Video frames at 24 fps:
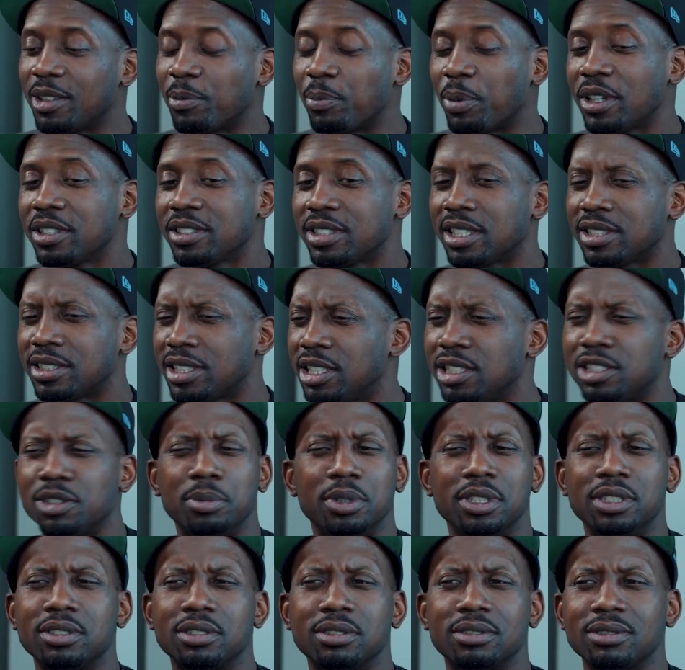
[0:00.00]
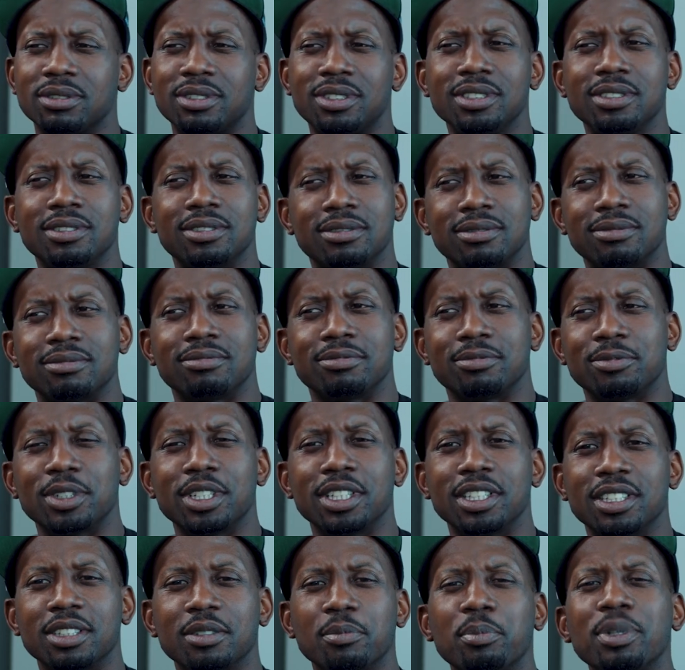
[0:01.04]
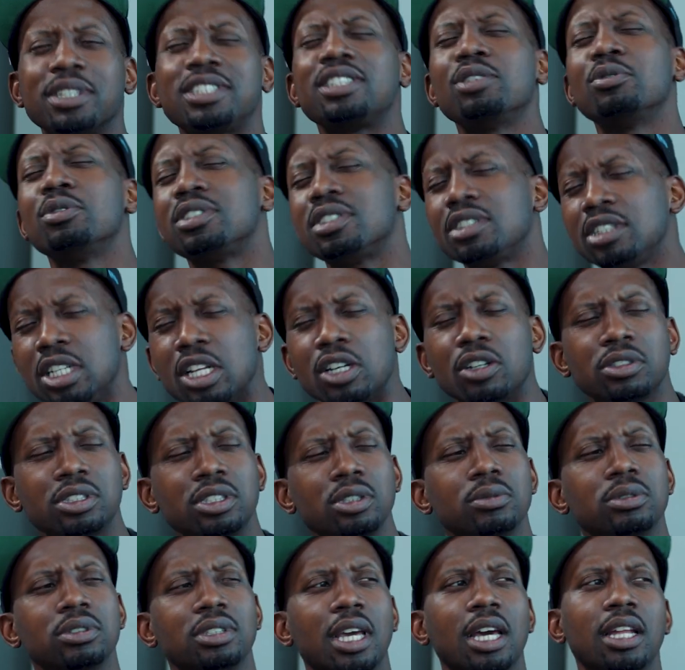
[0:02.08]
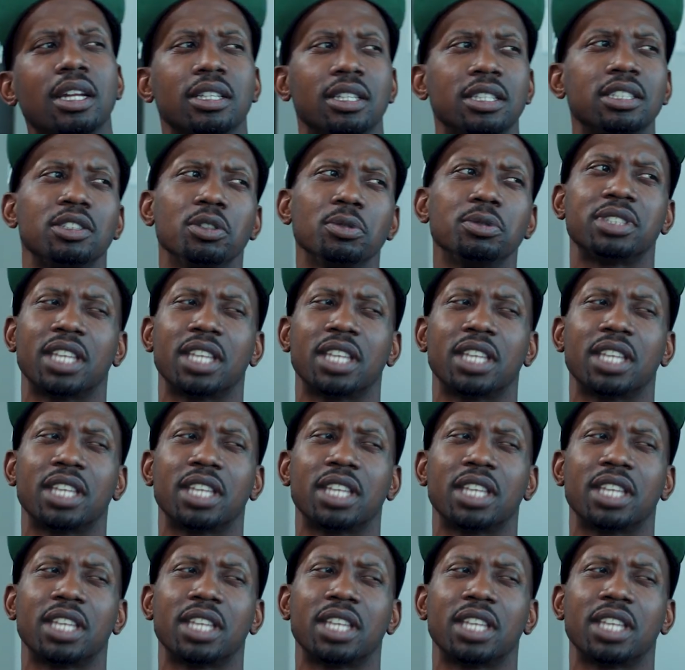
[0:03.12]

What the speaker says: The person that sent it to me, she's really, but she was, you know, she was kind of, she